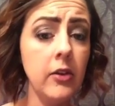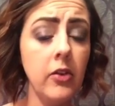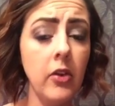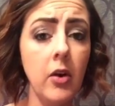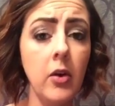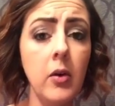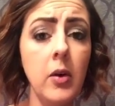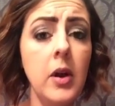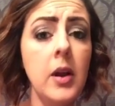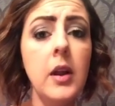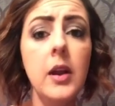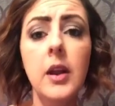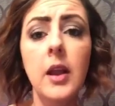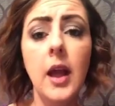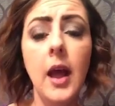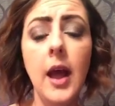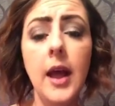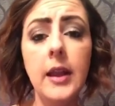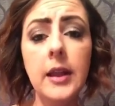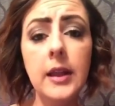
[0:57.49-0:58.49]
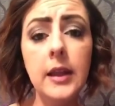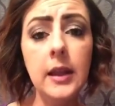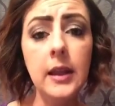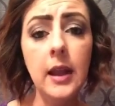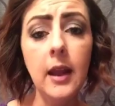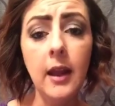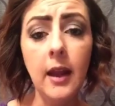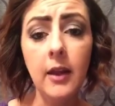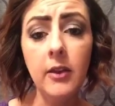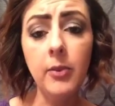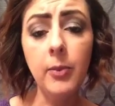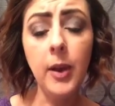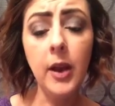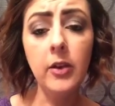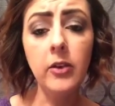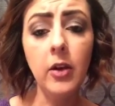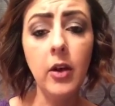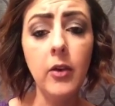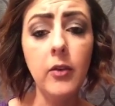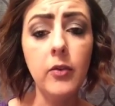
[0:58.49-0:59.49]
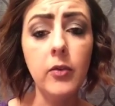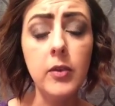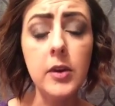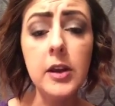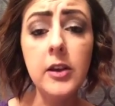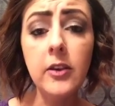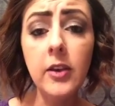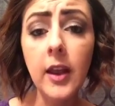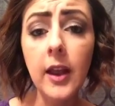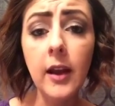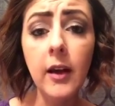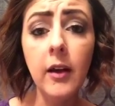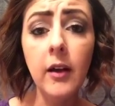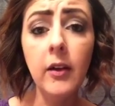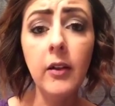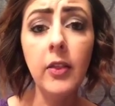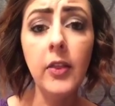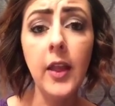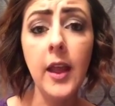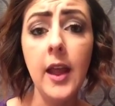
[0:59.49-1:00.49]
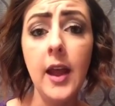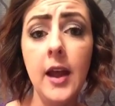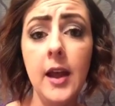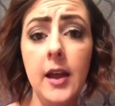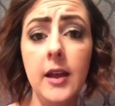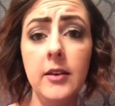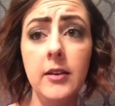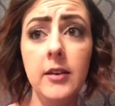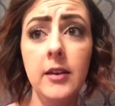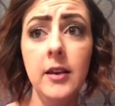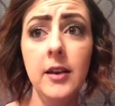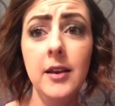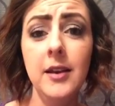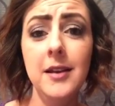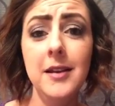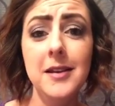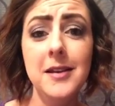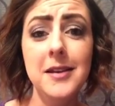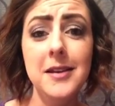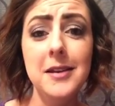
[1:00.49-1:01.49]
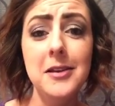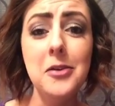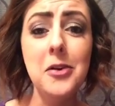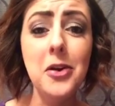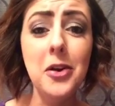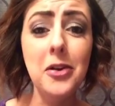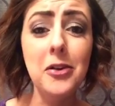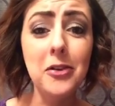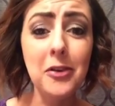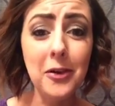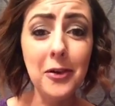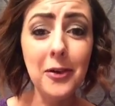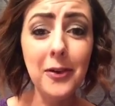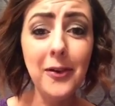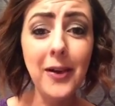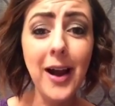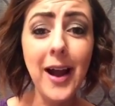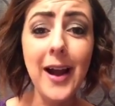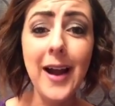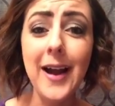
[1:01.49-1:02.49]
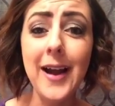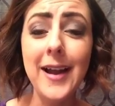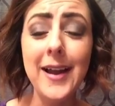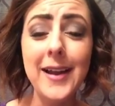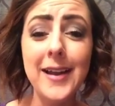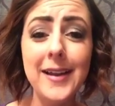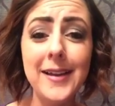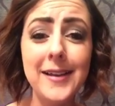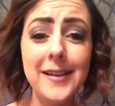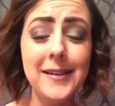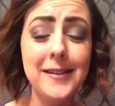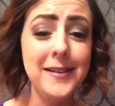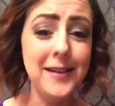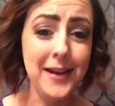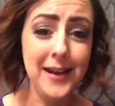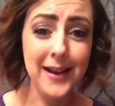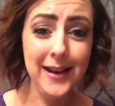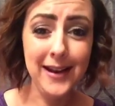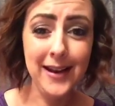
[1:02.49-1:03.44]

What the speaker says: So any aspect of retail that you could do, I did it.